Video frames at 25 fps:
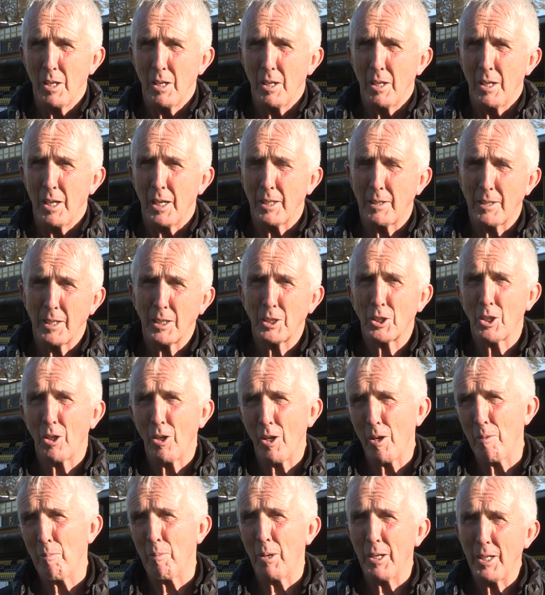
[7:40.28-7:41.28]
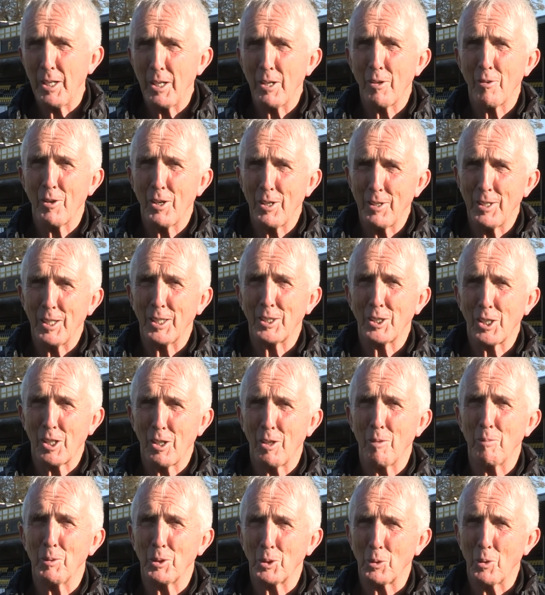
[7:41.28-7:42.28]
It takes a lot of money to run this
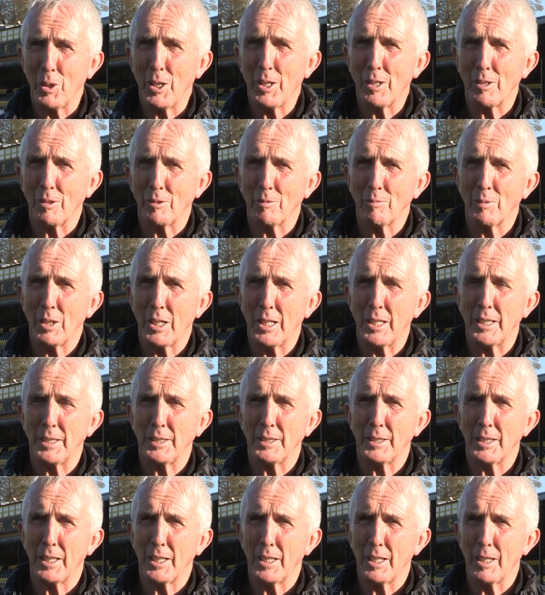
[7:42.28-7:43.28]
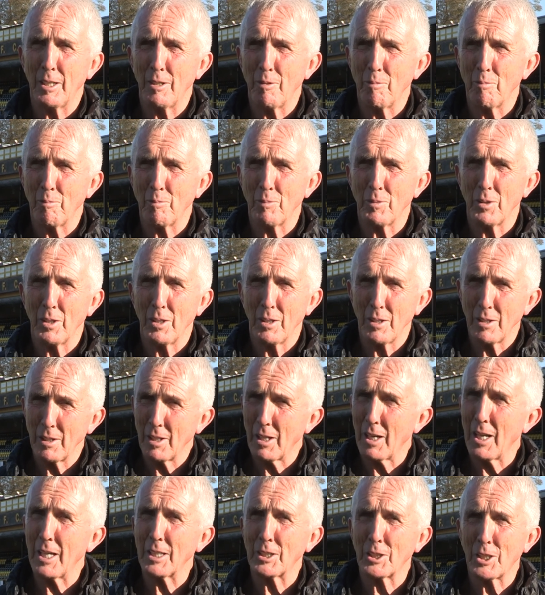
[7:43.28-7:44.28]
club as well, and um, the
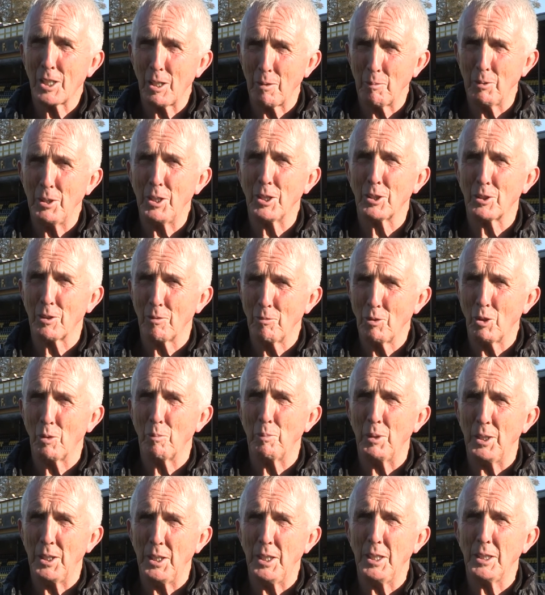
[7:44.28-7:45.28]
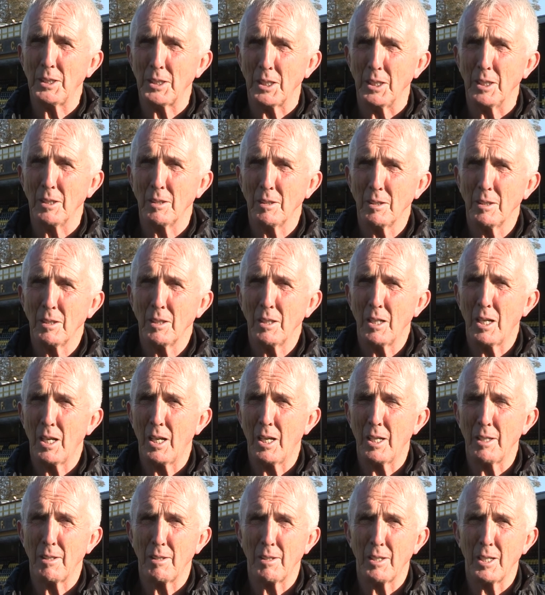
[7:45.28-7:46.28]
last couple of years have not been easy.
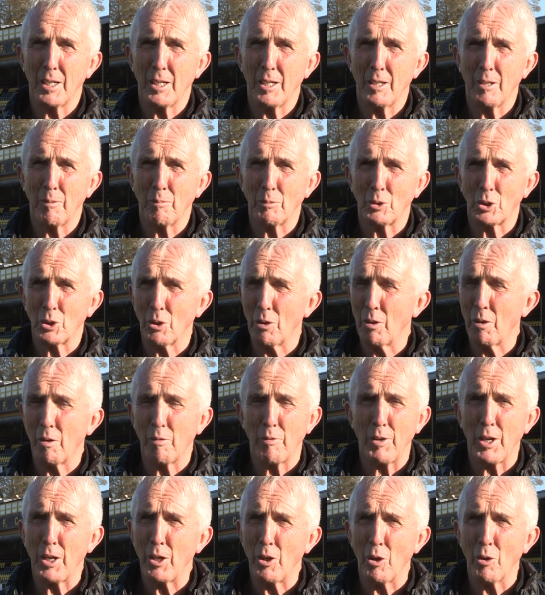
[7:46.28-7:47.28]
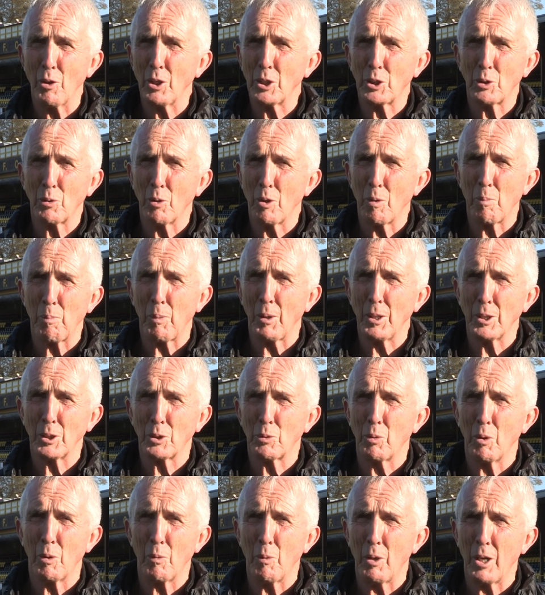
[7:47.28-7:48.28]
And um, so they're very honest with the players
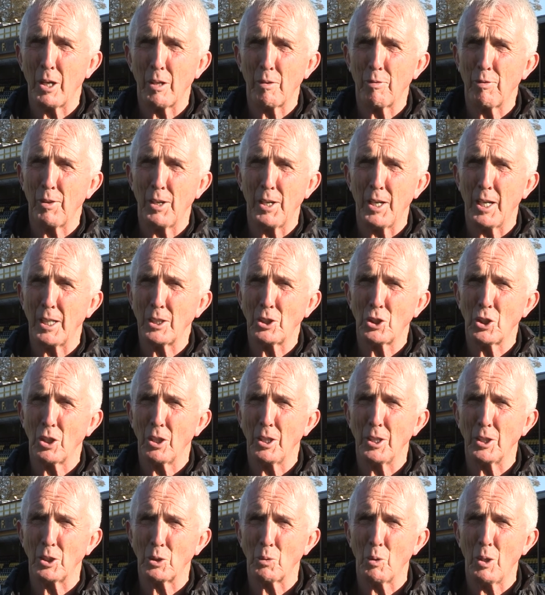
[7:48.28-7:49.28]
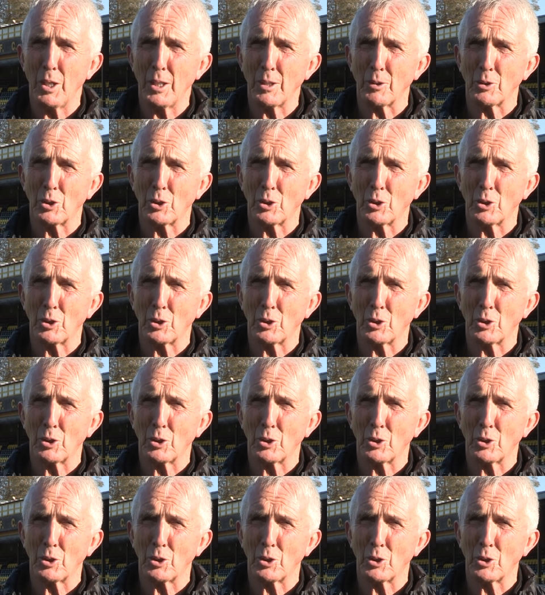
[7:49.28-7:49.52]
where we are financially as well.